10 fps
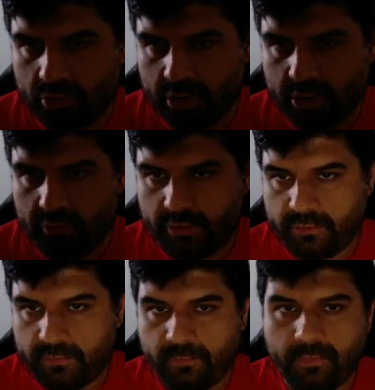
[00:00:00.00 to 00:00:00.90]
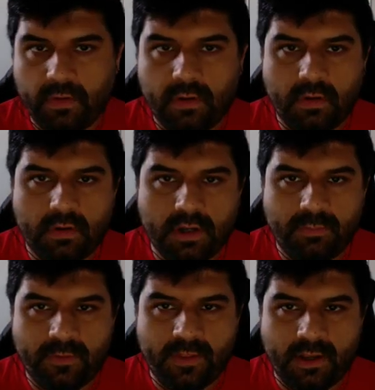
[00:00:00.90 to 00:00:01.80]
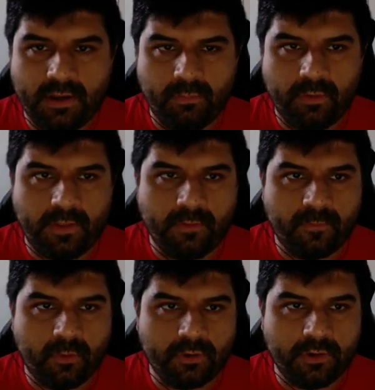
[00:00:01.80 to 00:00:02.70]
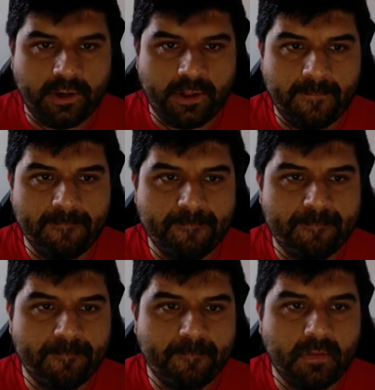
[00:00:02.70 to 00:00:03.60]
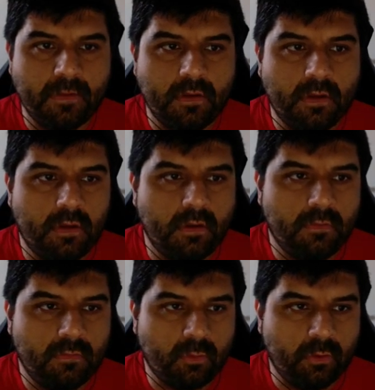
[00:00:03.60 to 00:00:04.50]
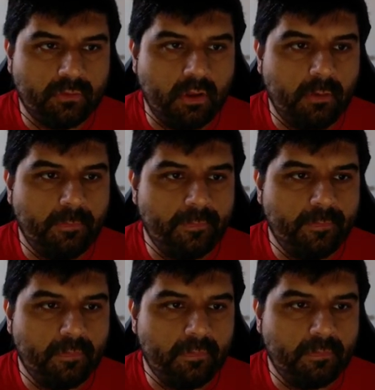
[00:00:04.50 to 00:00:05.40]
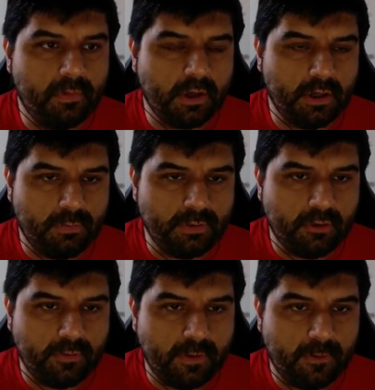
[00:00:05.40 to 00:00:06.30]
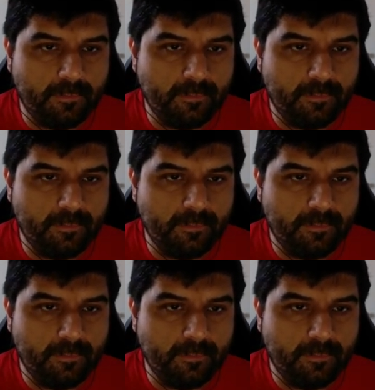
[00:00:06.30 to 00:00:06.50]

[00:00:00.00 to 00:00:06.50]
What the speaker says: Here it is. Did I put that? I didn't put that in the folder, did I? Of course not. I can upload it though.